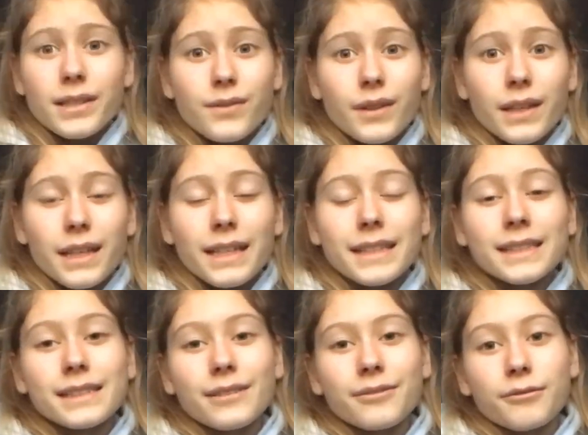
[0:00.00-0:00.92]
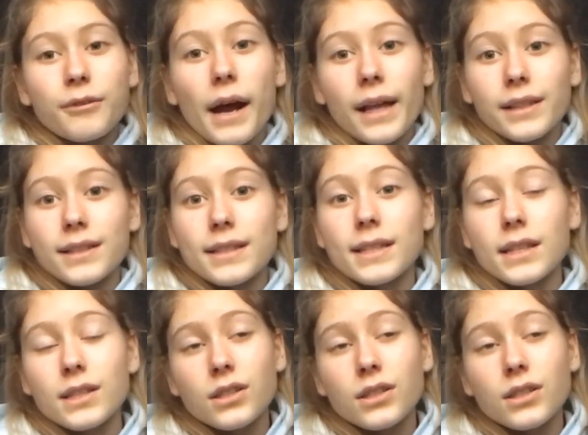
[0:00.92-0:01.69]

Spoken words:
This thing is friends.